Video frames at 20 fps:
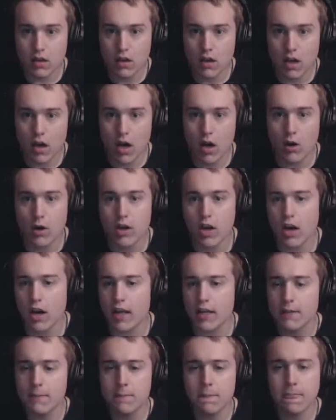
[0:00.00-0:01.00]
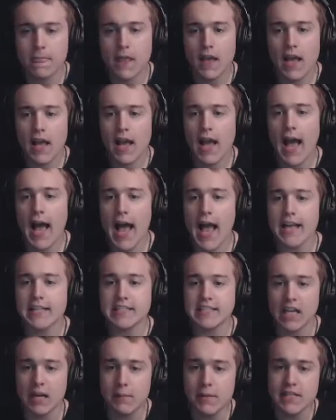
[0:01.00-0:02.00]
Oh, good. Hey,
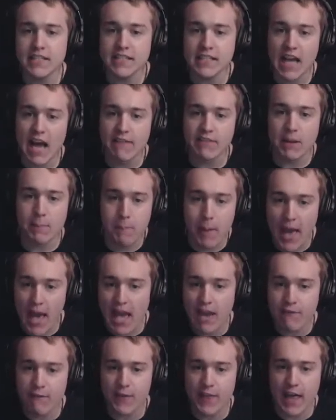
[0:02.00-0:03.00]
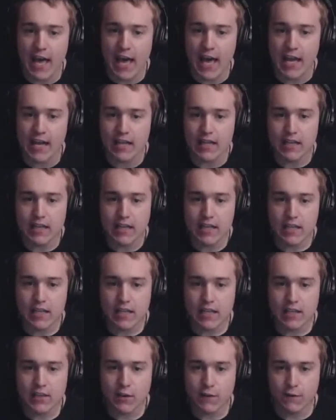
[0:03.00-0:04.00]
somebody's gonna have to pay for that.
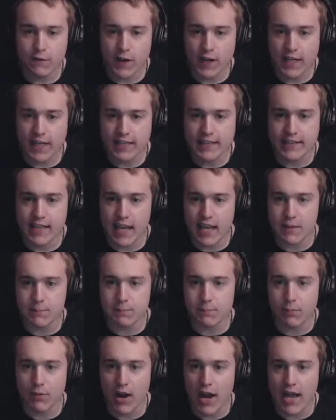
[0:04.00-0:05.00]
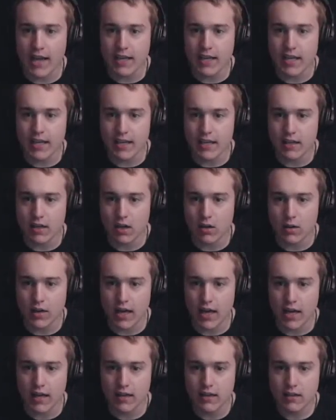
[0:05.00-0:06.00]
You fucking damn brat kid.
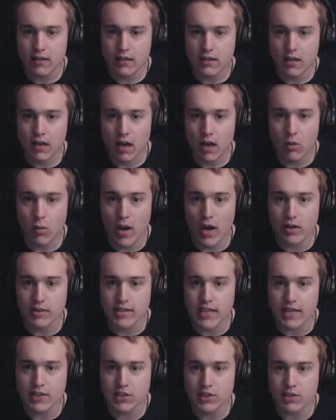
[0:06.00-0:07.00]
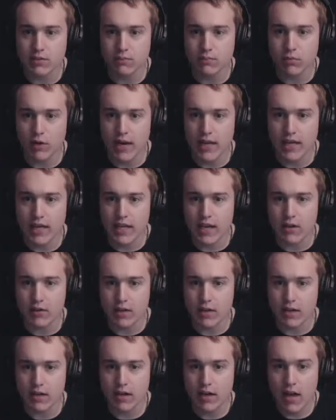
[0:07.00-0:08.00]
Okay. Oh, wow, it's actually raining out
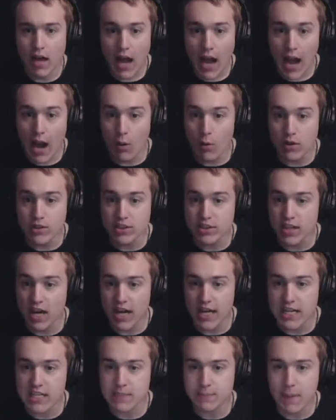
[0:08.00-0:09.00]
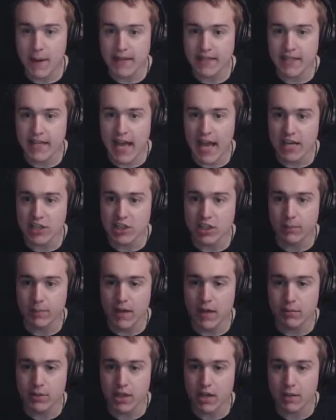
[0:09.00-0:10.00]
here. I was not expecting to actually be
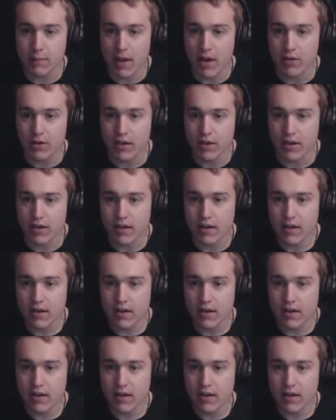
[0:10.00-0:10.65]
able to come out here.